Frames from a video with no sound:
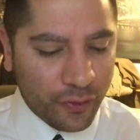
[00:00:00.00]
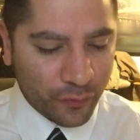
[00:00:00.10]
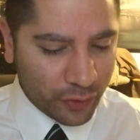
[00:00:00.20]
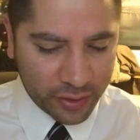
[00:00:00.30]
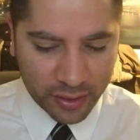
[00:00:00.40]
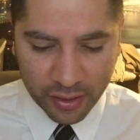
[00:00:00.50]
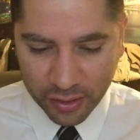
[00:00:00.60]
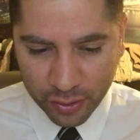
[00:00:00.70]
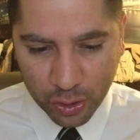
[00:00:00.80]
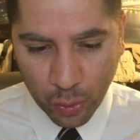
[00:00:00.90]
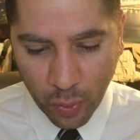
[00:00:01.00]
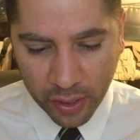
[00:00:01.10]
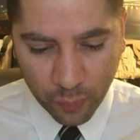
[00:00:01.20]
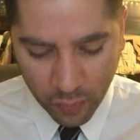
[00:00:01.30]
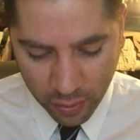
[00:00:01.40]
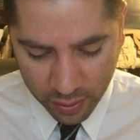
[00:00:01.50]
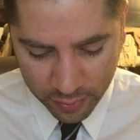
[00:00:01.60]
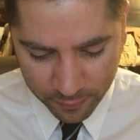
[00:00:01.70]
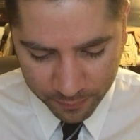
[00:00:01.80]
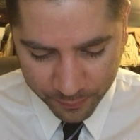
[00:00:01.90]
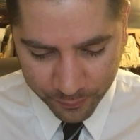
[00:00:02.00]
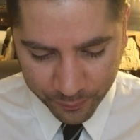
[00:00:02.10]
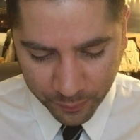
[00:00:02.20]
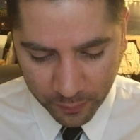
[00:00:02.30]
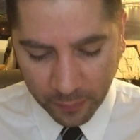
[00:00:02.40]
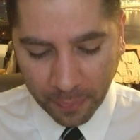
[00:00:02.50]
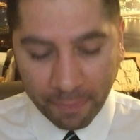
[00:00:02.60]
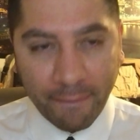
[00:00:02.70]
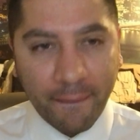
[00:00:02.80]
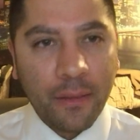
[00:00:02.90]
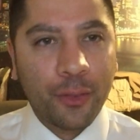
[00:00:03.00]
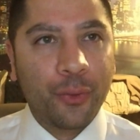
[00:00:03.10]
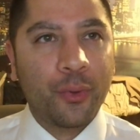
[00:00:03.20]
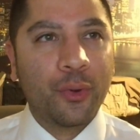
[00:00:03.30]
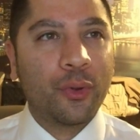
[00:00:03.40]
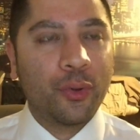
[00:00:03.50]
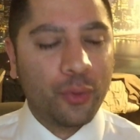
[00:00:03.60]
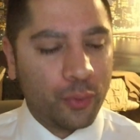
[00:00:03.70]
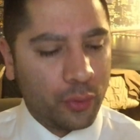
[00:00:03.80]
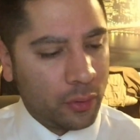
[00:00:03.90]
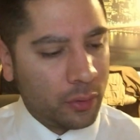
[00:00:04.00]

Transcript: verses 21 through